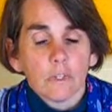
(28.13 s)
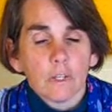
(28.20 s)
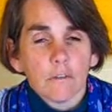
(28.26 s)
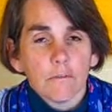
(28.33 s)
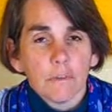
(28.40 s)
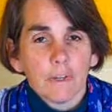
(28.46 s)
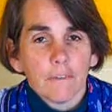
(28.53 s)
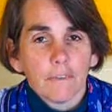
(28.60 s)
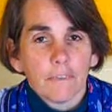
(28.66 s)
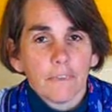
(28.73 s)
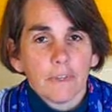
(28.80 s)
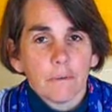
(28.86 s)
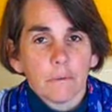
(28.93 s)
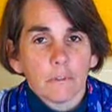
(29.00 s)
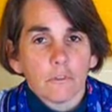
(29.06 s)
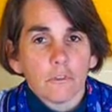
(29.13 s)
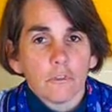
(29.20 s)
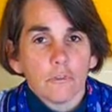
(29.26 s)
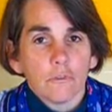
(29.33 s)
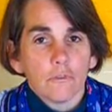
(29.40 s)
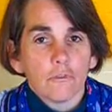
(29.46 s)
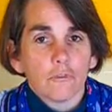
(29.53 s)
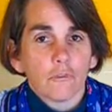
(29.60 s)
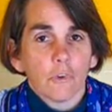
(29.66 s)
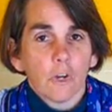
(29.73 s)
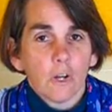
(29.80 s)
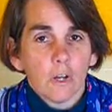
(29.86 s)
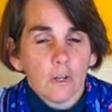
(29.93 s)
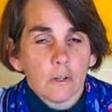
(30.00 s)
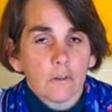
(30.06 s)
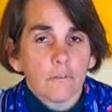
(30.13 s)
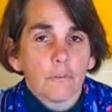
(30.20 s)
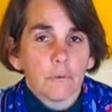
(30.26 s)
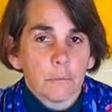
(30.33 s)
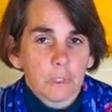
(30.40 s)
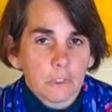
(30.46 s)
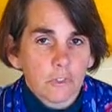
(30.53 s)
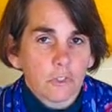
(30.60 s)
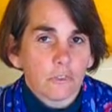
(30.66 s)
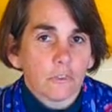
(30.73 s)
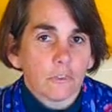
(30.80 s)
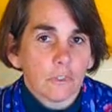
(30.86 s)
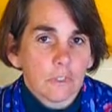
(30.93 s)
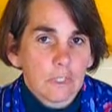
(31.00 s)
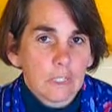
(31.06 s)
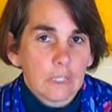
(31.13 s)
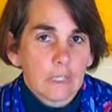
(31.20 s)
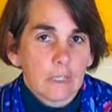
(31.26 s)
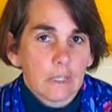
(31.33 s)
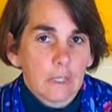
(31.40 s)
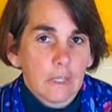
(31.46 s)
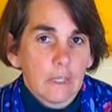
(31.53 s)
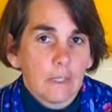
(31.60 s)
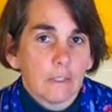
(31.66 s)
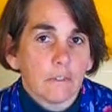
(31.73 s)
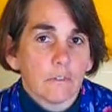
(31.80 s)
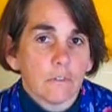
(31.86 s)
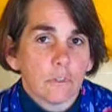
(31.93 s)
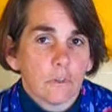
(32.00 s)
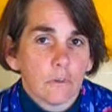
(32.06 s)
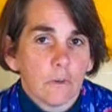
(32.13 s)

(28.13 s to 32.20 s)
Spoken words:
and I found that they were too strong for my children to take. And so